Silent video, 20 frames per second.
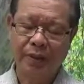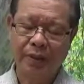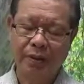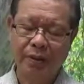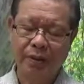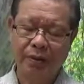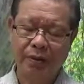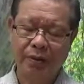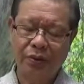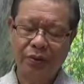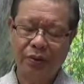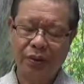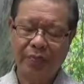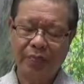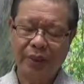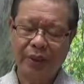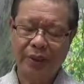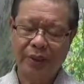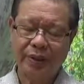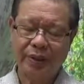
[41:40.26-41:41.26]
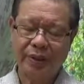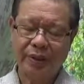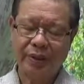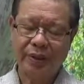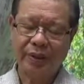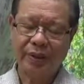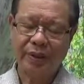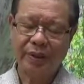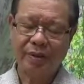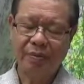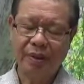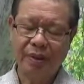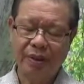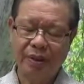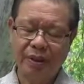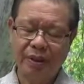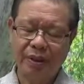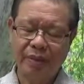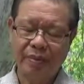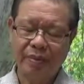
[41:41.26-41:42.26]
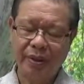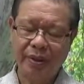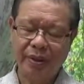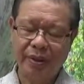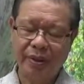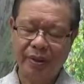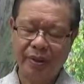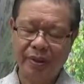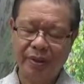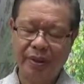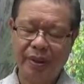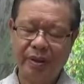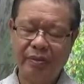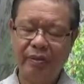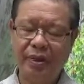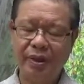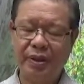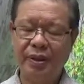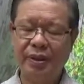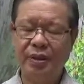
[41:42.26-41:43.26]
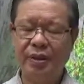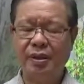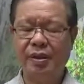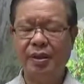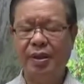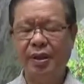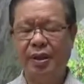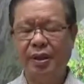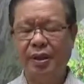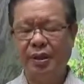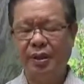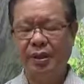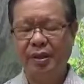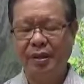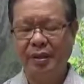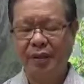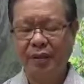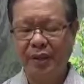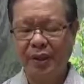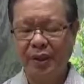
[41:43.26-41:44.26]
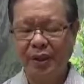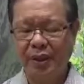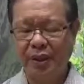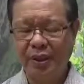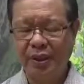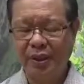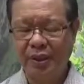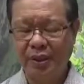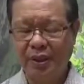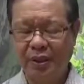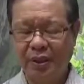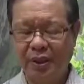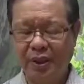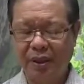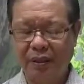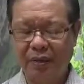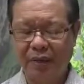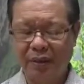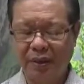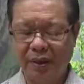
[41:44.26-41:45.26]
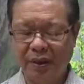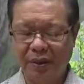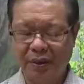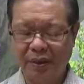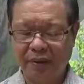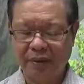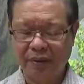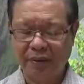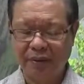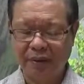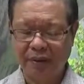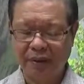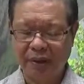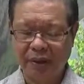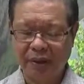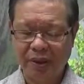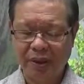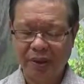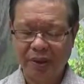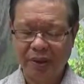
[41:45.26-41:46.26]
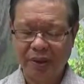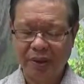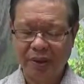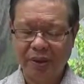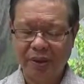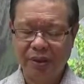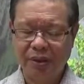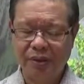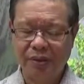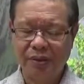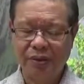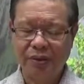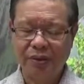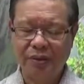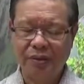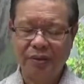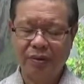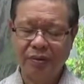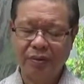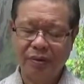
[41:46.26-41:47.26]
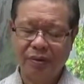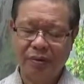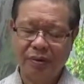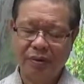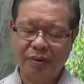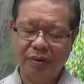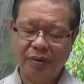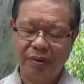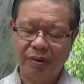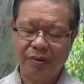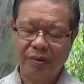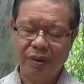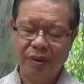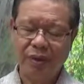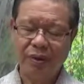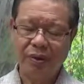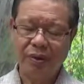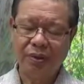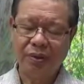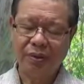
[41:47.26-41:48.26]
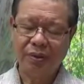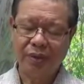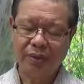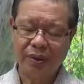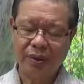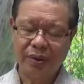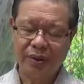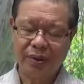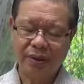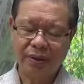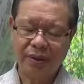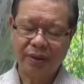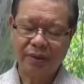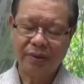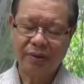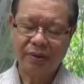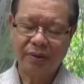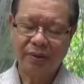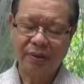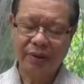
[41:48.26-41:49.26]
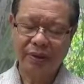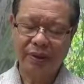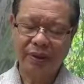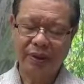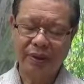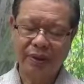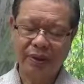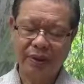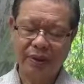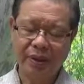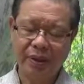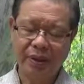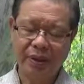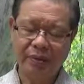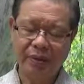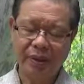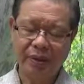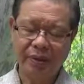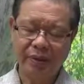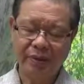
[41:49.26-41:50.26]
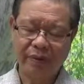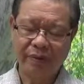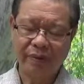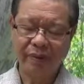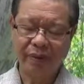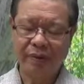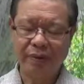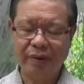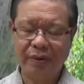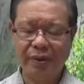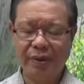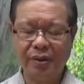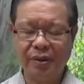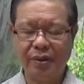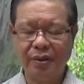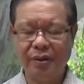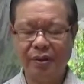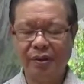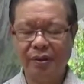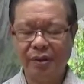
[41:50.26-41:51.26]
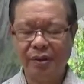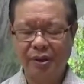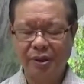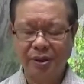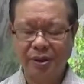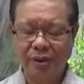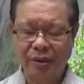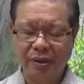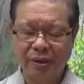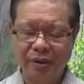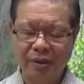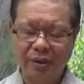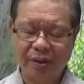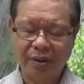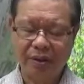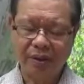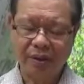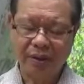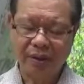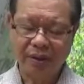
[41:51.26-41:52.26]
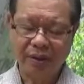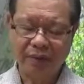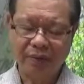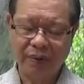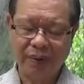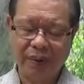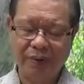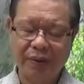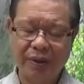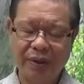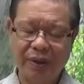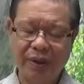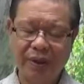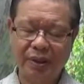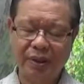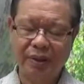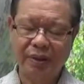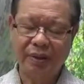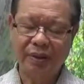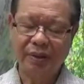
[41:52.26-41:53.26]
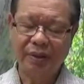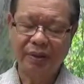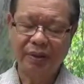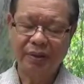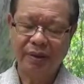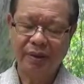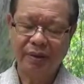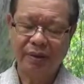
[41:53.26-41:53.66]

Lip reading: To those who are practicing the Dharma, that they may see the Dharma in awakening in this life itself. And also, may all those who are still seeking the Dharma, who are still lost and having difficulties,